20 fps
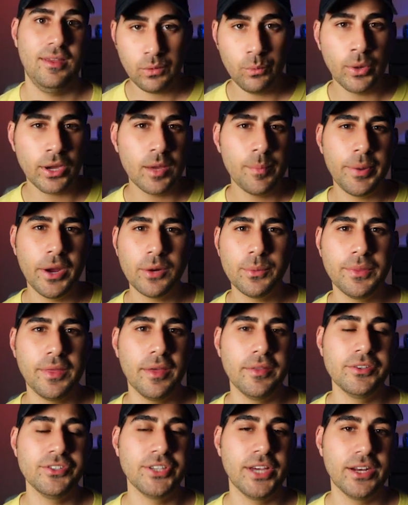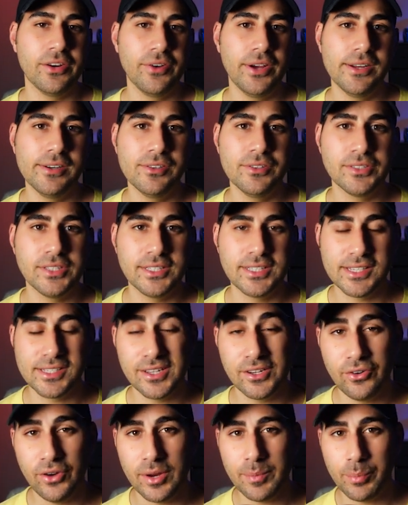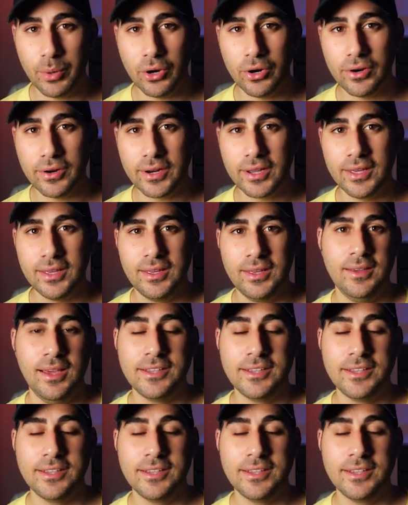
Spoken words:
When compared with other generators, this is a great perk,